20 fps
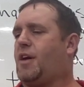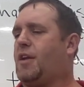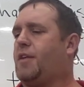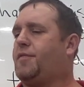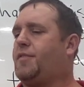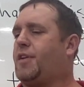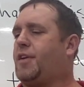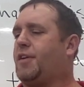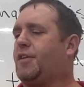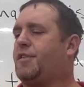
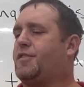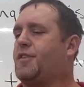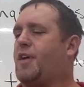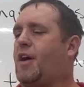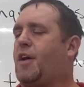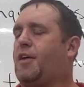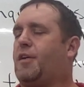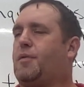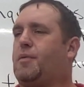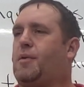of an
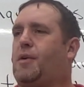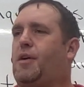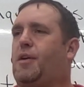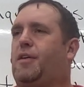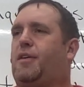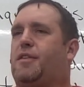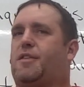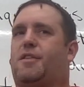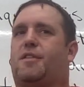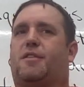exotic
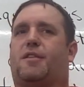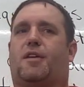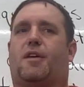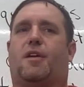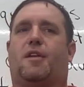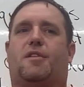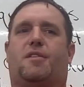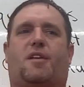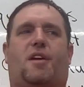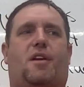wood because
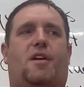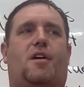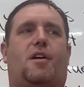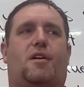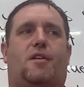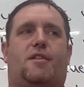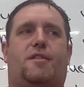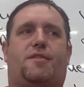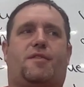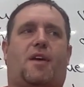it's kind of
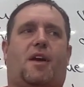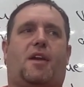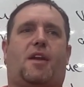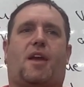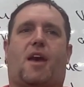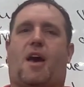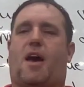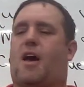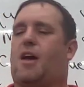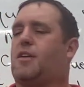hard to
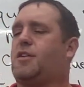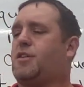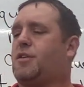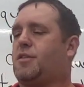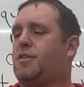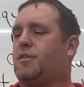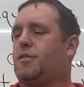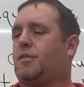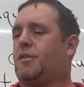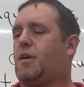find ash.
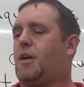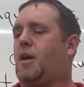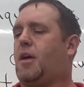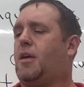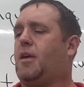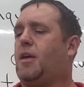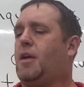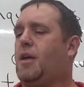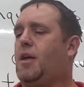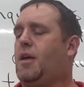
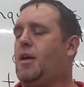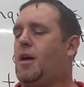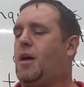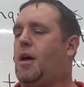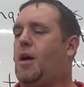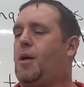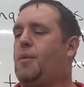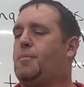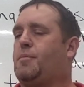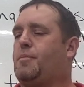Okay,
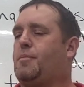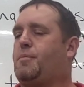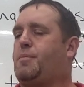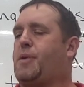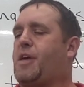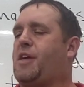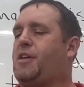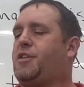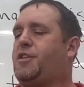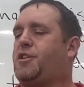
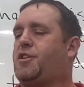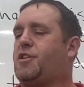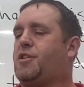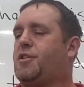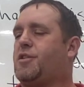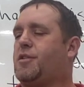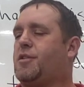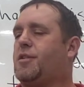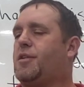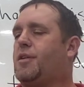beech
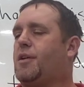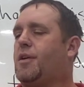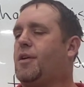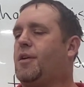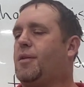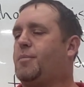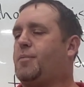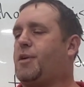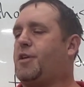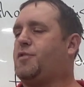
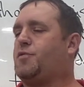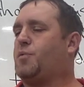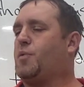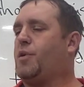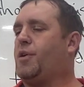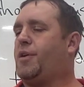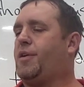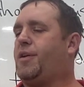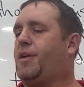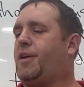
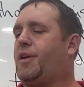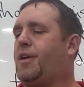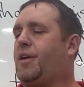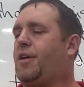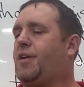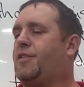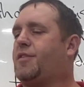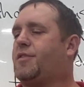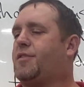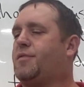wood
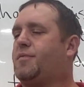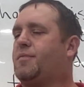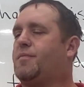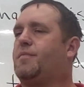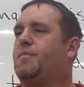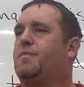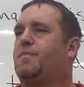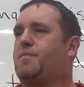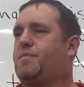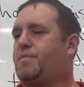is
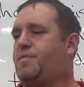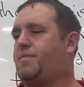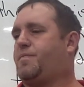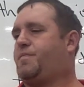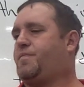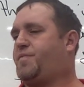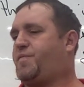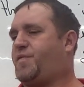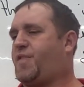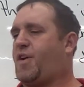
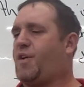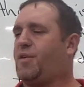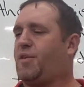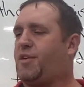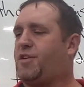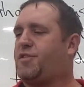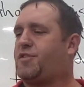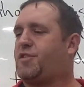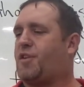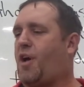
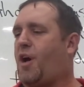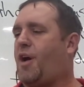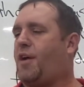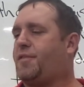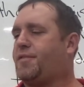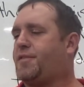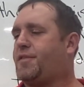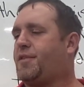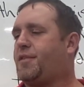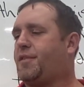fairly
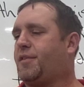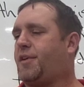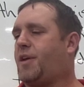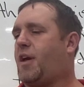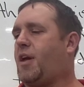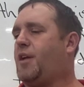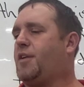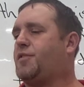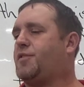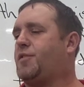soft.
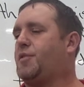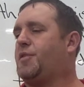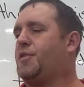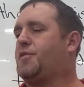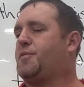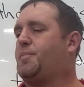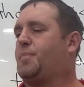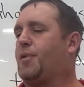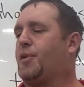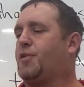Okay, so
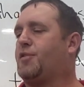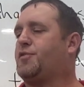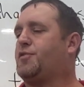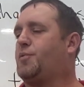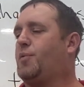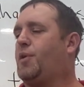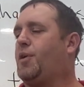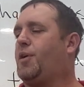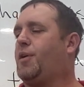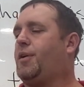is birch
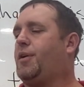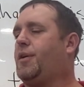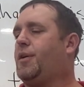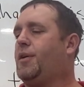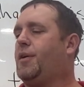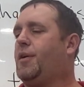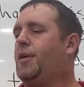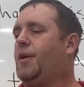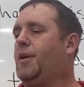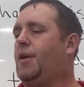wood.
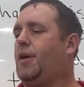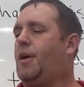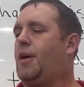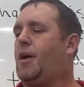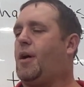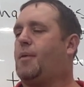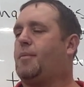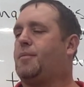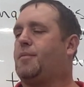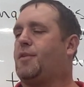
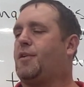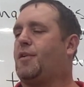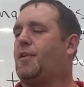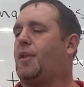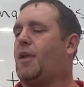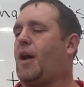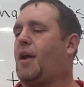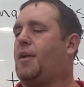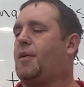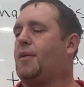They're
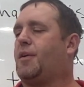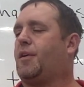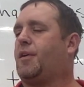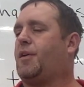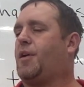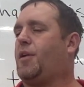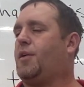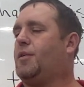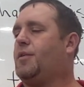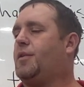lighter in
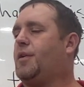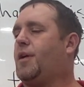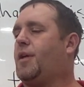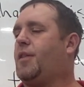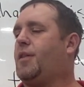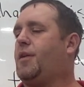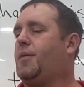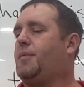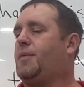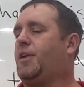color,
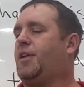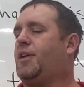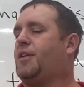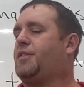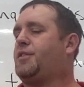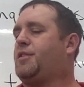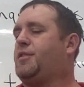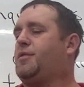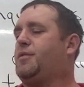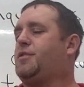and then we
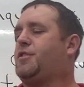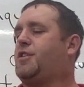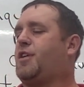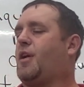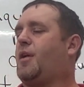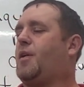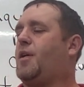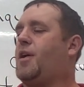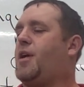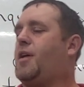get to
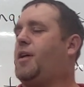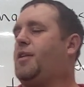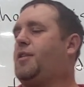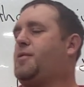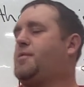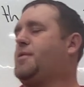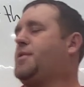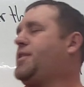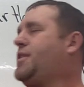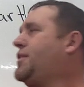cherry, and
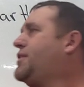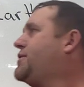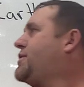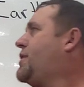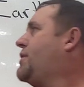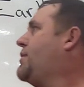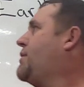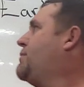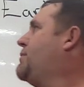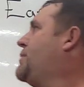you would think
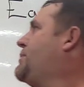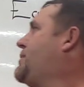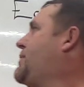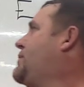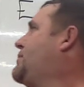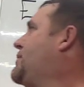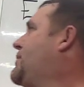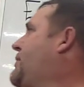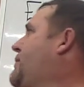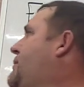cherry would be
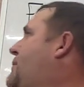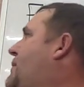really